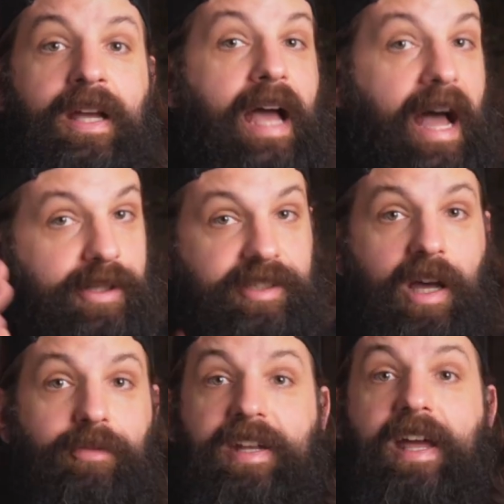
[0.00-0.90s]
Our
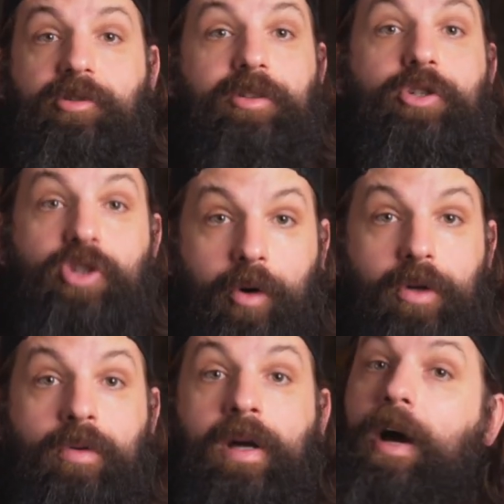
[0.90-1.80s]
staff can actually show
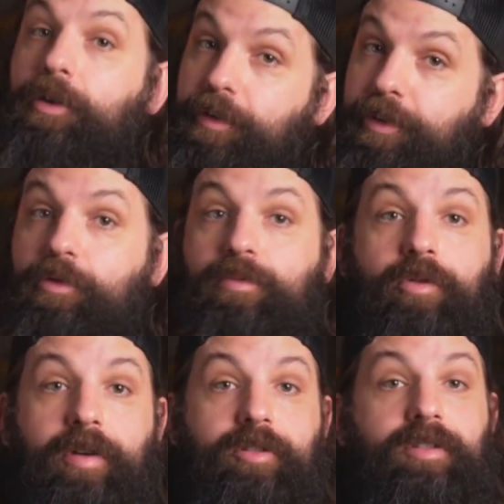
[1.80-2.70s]
you how different room
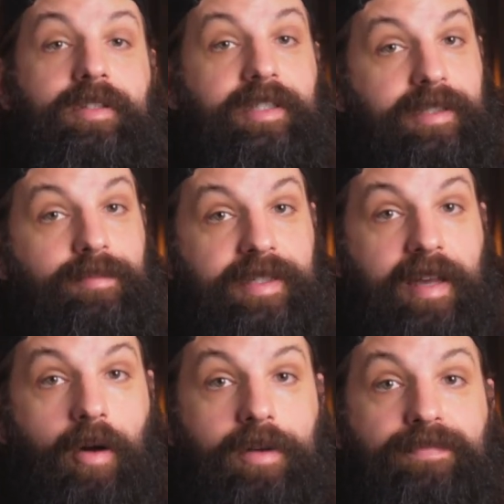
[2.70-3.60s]
correction systems
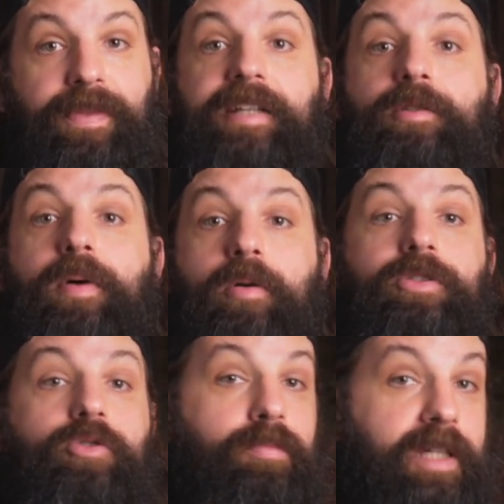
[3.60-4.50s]
sound, as
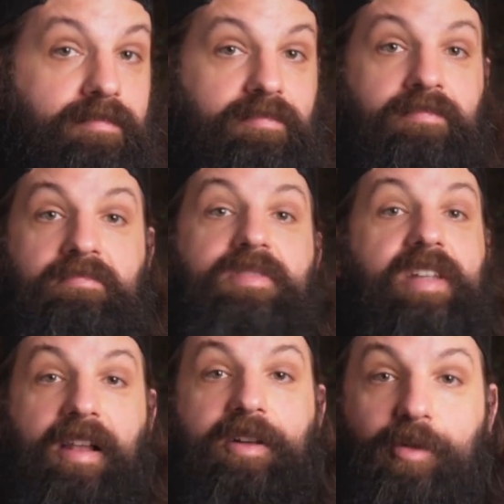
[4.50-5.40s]
opposed to me
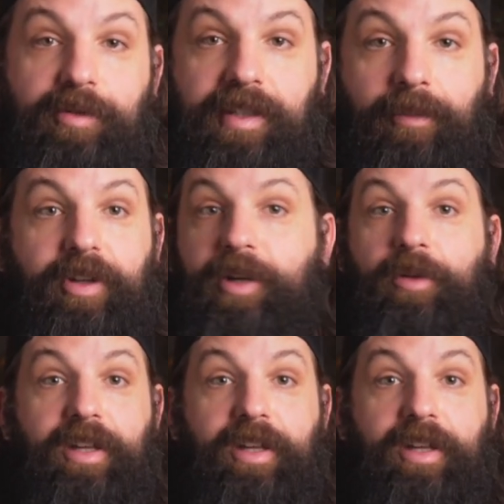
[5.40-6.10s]
telling you in some video on the